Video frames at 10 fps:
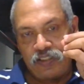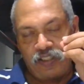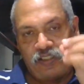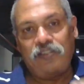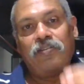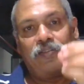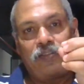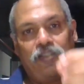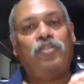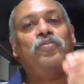just
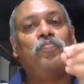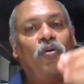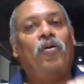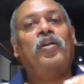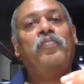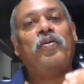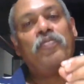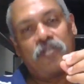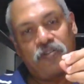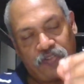such small
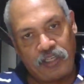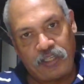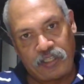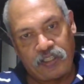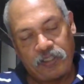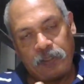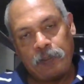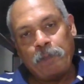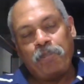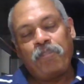amount of data.
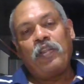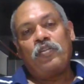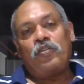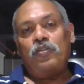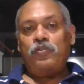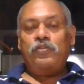So